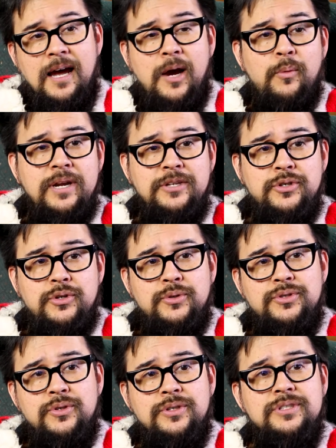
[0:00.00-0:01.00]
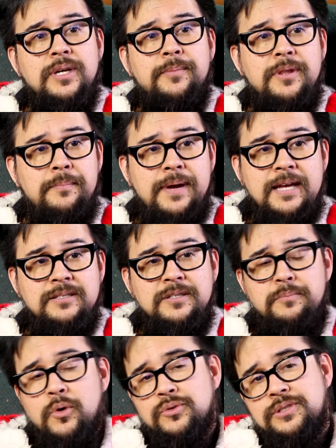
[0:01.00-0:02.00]
I want to introduce you to some of the best and
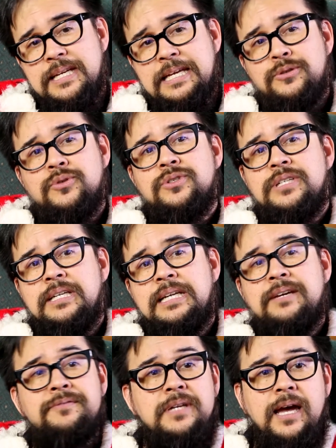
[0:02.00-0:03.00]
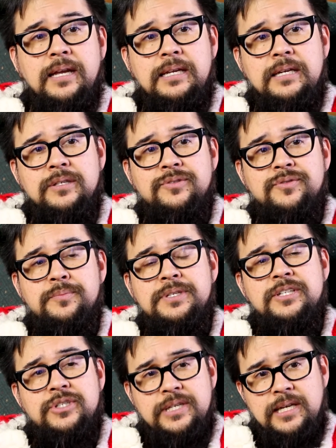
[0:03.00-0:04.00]
most interesting gift ideas from
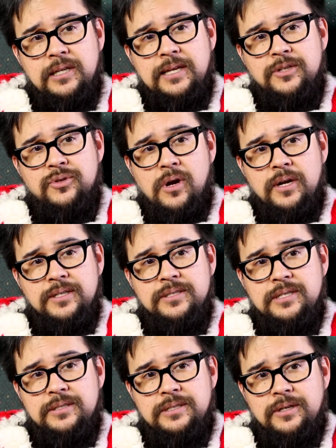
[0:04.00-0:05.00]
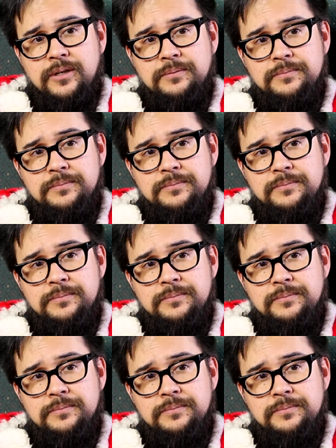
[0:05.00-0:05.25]
DigiKey Electronics this year.